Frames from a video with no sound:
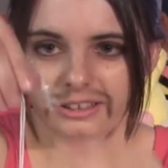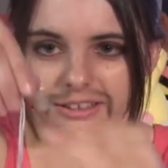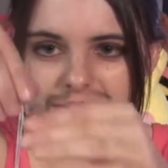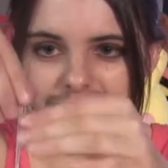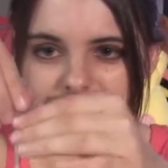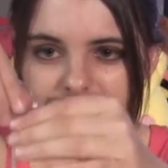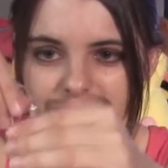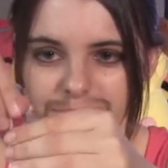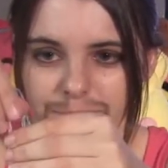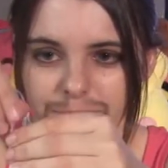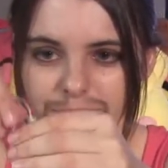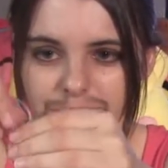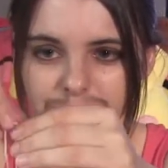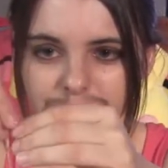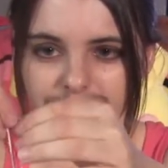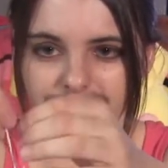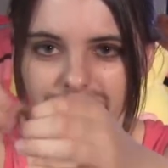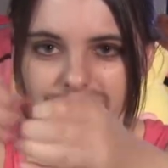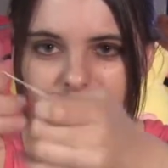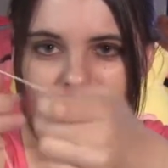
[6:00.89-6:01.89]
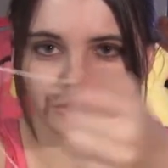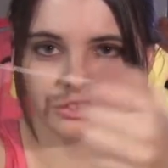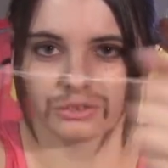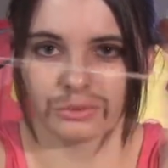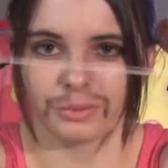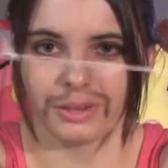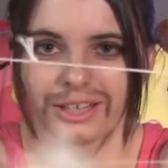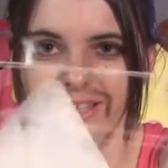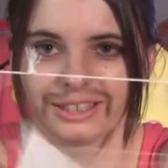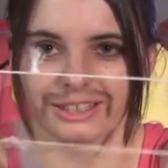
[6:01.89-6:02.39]
they just put them on these
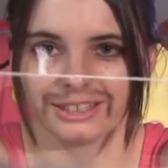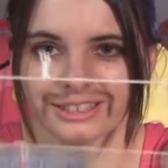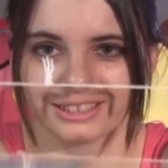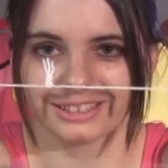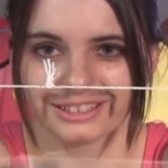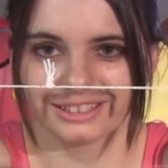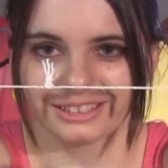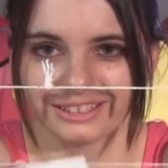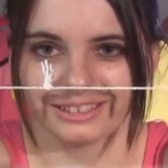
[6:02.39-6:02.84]
strings,